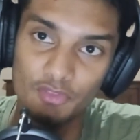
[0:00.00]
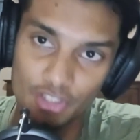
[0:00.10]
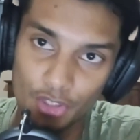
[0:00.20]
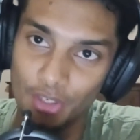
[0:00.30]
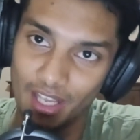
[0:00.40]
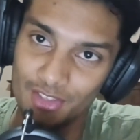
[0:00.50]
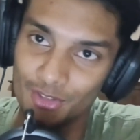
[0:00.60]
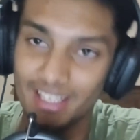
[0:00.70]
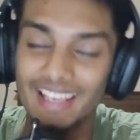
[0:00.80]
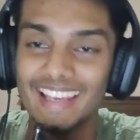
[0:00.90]
good
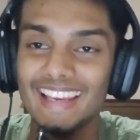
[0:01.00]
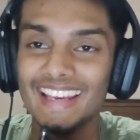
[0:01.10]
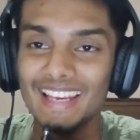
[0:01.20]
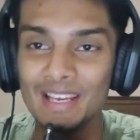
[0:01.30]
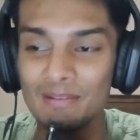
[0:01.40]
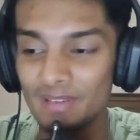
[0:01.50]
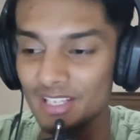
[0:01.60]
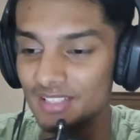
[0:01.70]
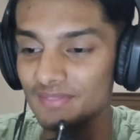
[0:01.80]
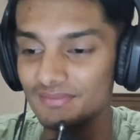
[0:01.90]
actually,
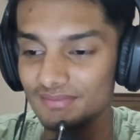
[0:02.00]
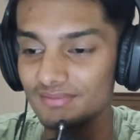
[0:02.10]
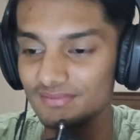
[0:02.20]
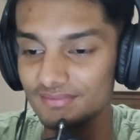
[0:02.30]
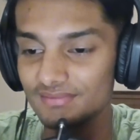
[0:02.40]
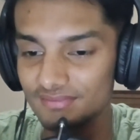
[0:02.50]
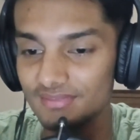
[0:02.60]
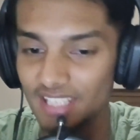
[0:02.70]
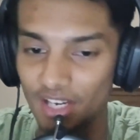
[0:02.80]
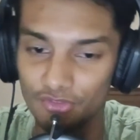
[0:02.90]
because
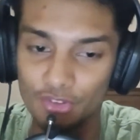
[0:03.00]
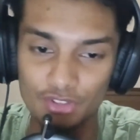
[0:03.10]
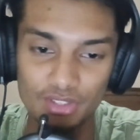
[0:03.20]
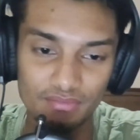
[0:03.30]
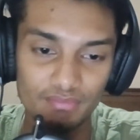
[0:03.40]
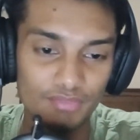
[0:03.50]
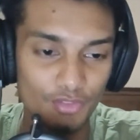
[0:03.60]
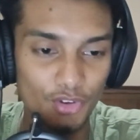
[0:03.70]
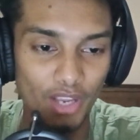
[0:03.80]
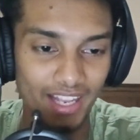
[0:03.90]
yeah, of course, if
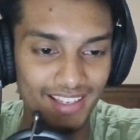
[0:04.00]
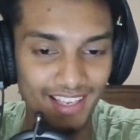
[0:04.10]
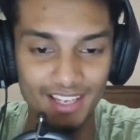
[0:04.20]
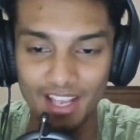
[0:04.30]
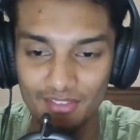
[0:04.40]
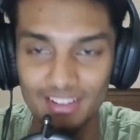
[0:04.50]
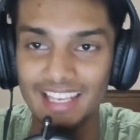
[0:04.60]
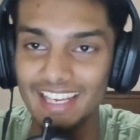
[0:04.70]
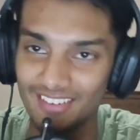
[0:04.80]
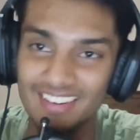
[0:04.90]
you can get everything
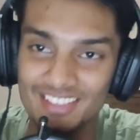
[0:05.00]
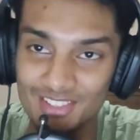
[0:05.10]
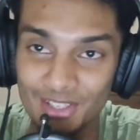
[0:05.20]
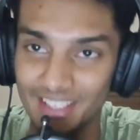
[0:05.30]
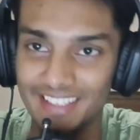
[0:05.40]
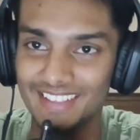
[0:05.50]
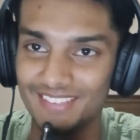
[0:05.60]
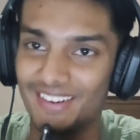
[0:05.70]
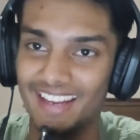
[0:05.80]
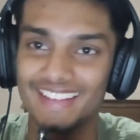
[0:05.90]
correct, it's good,
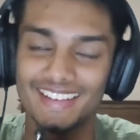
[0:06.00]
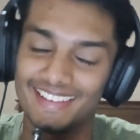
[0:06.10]
right?